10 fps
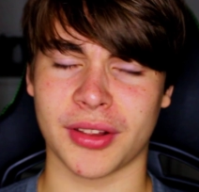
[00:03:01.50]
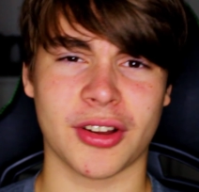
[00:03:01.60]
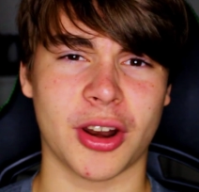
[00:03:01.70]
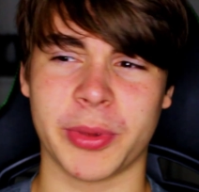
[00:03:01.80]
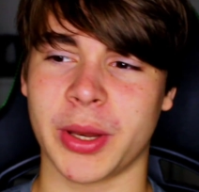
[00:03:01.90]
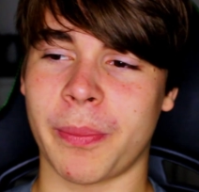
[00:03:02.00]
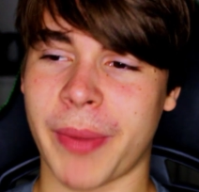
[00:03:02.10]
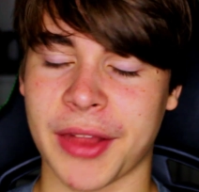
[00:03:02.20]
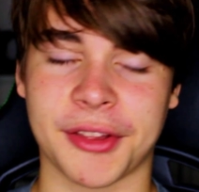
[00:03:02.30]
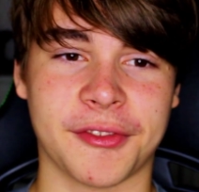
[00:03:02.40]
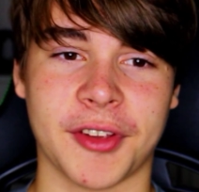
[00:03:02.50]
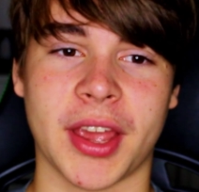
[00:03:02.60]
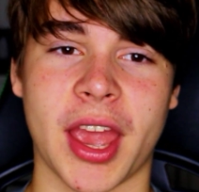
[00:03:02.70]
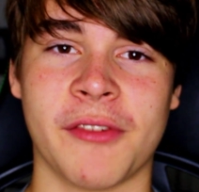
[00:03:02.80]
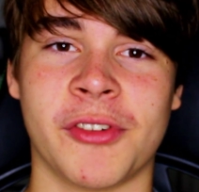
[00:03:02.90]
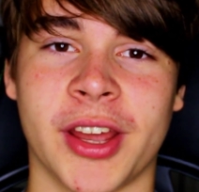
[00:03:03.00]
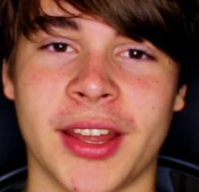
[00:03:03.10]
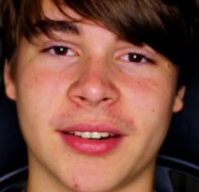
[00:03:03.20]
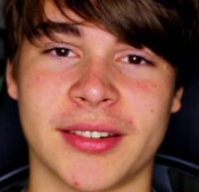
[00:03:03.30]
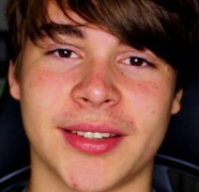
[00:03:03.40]
was gonna be the best thing ever
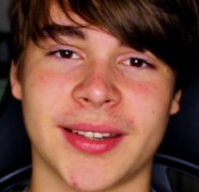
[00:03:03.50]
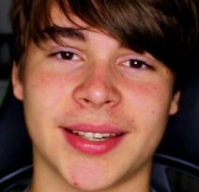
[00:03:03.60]
and